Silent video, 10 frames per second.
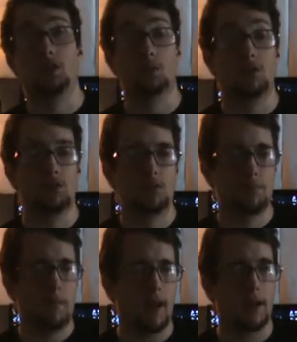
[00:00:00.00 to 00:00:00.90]
to
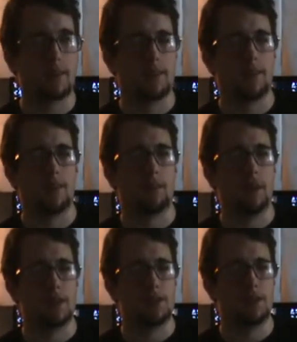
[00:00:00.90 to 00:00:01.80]
respect, you know, the
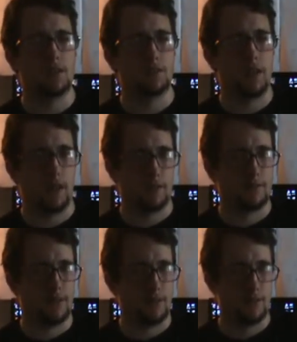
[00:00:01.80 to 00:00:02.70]
mage should have cast
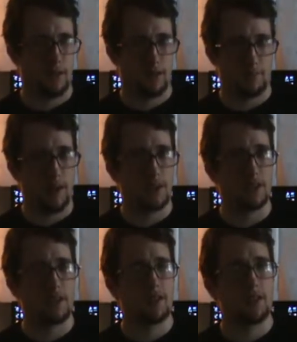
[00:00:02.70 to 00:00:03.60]
Detect
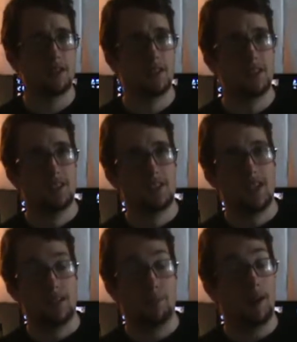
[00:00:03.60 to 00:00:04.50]
Magic,
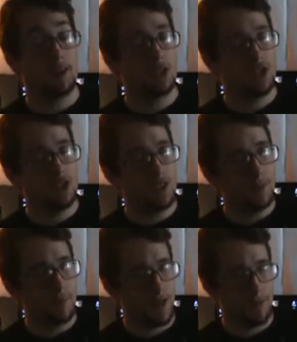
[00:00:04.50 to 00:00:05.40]
and the Paladin should
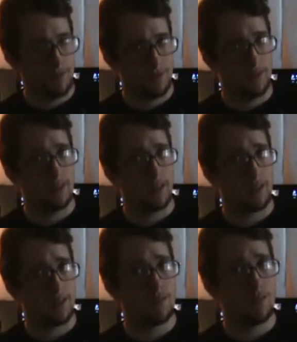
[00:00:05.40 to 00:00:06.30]
have been able to
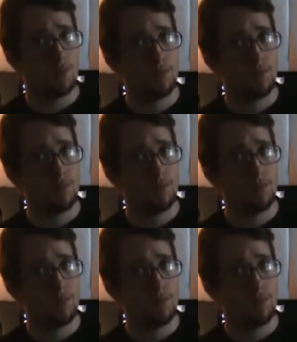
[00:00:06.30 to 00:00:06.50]
detect evil.